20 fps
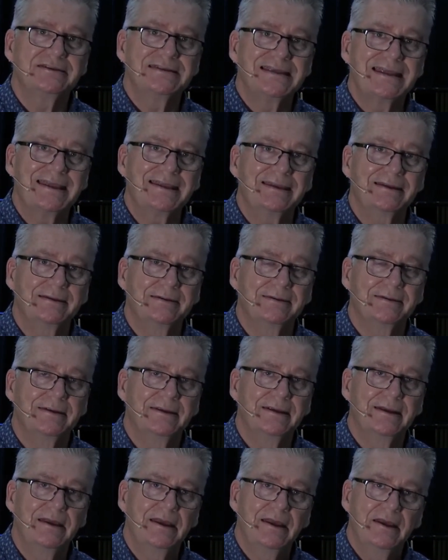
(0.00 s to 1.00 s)

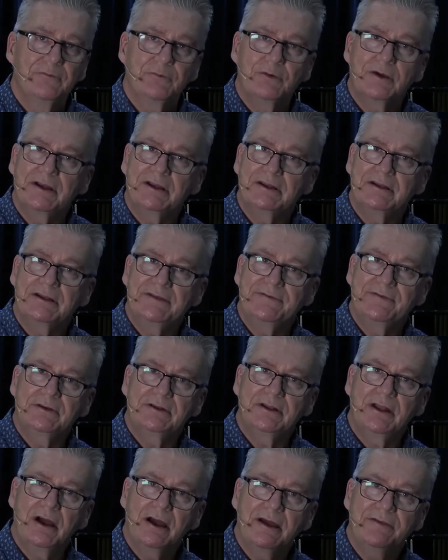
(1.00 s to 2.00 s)
If we're going to live a
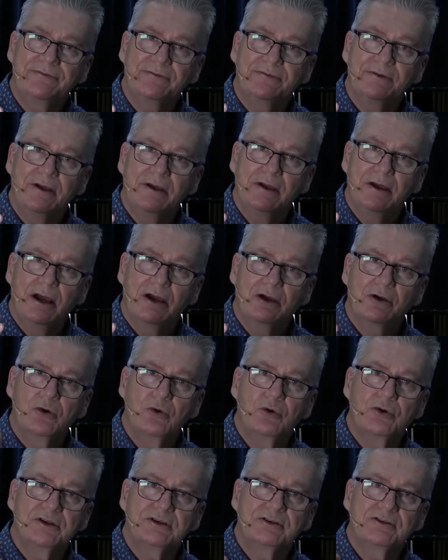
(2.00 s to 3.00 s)
life
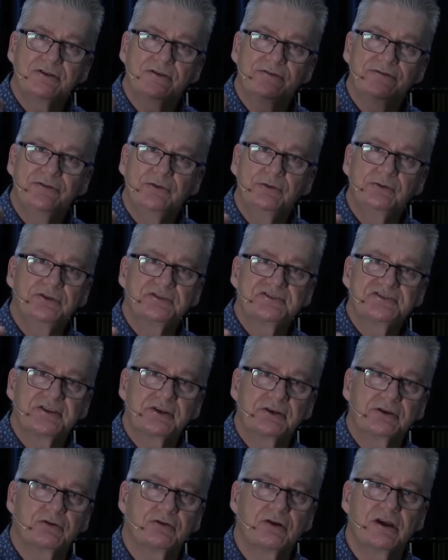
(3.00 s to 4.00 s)
according to the fullness
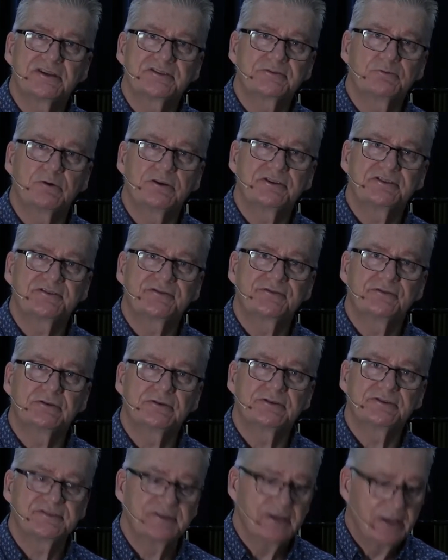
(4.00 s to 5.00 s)
that Christ wants for
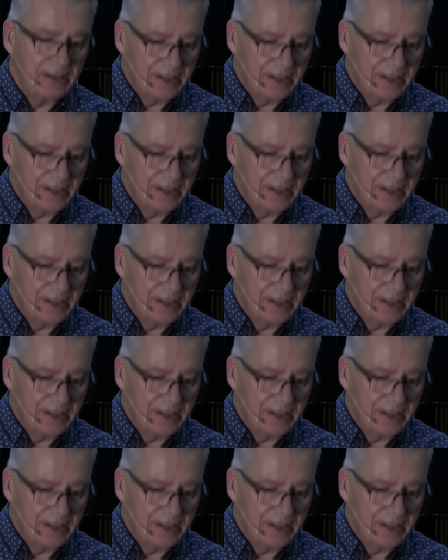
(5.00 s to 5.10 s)
us,